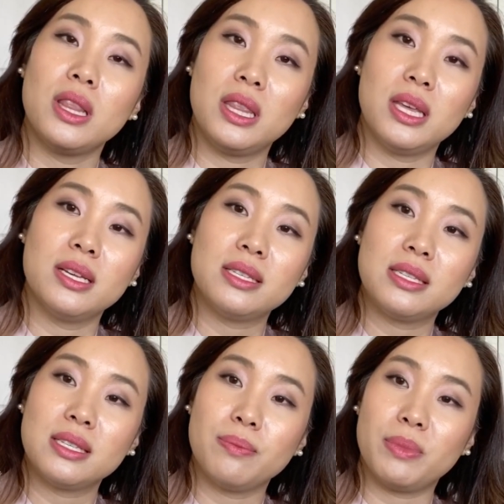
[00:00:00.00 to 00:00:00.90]

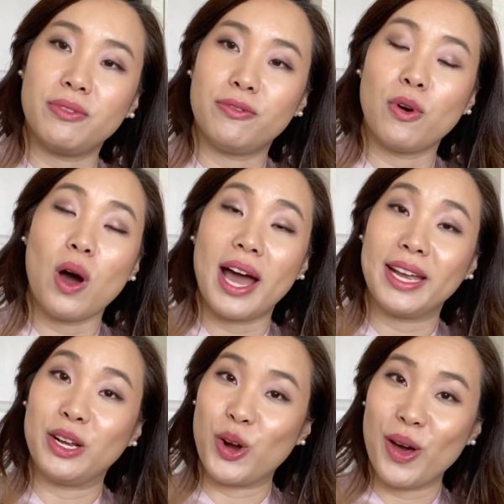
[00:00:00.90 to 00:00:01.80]
this before I
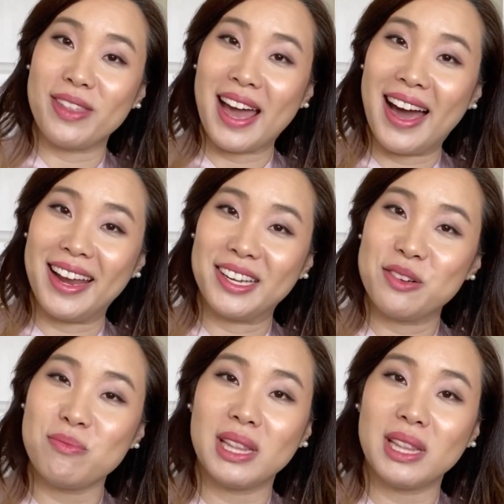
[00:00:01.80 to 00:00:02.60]
got the item.